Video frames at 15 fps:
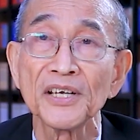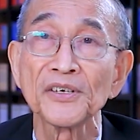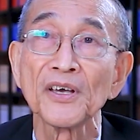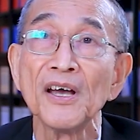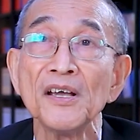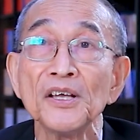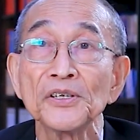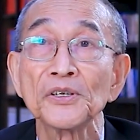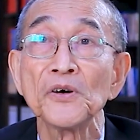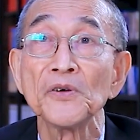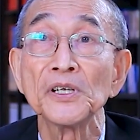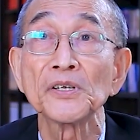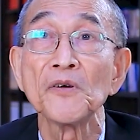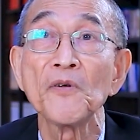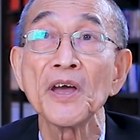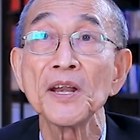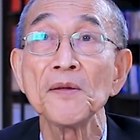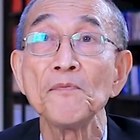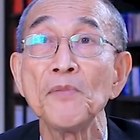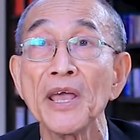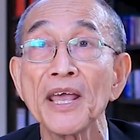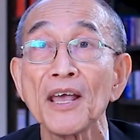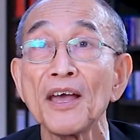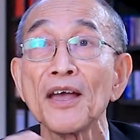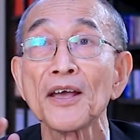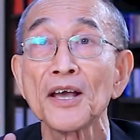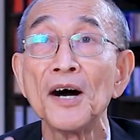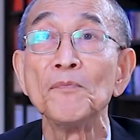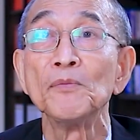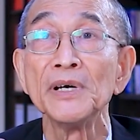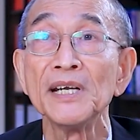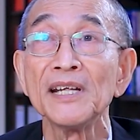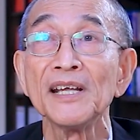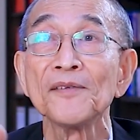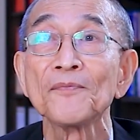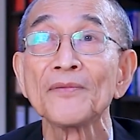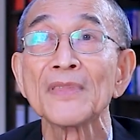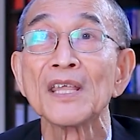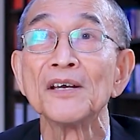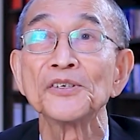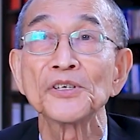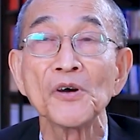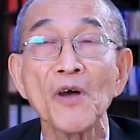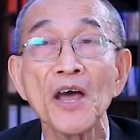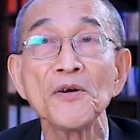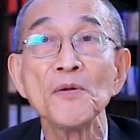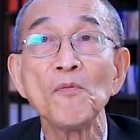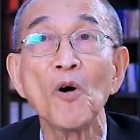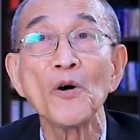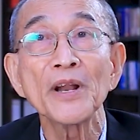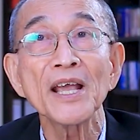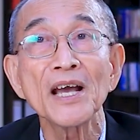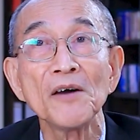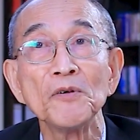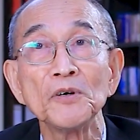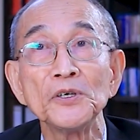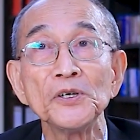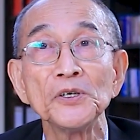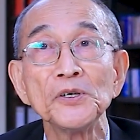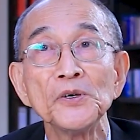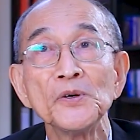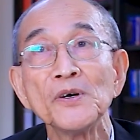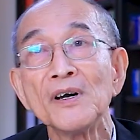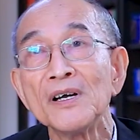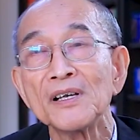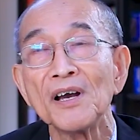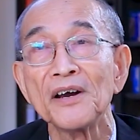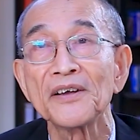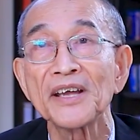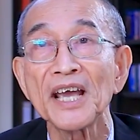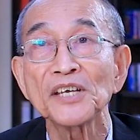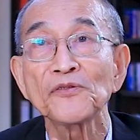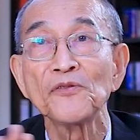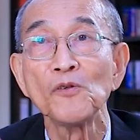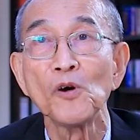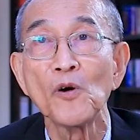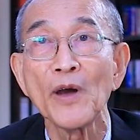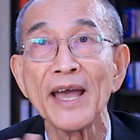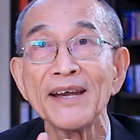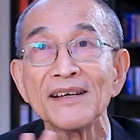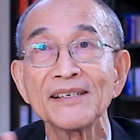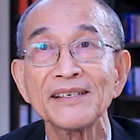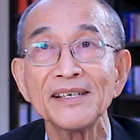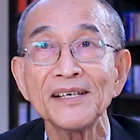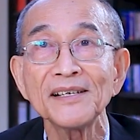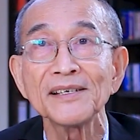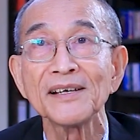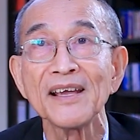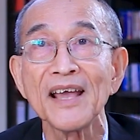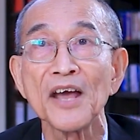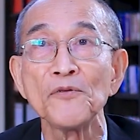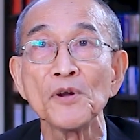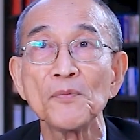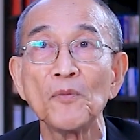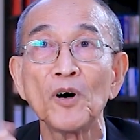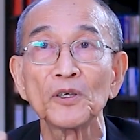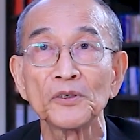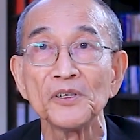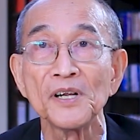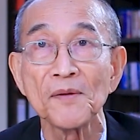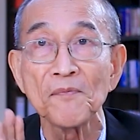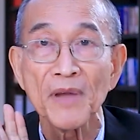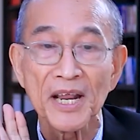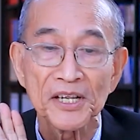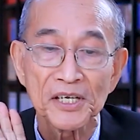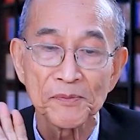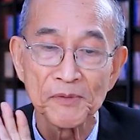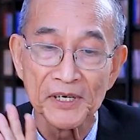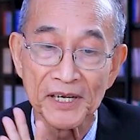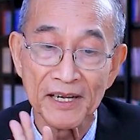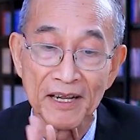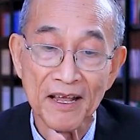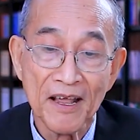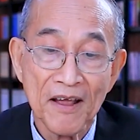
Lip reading: each. So it's a very big company. So every morning I will do a cash flow analysis and report to the management.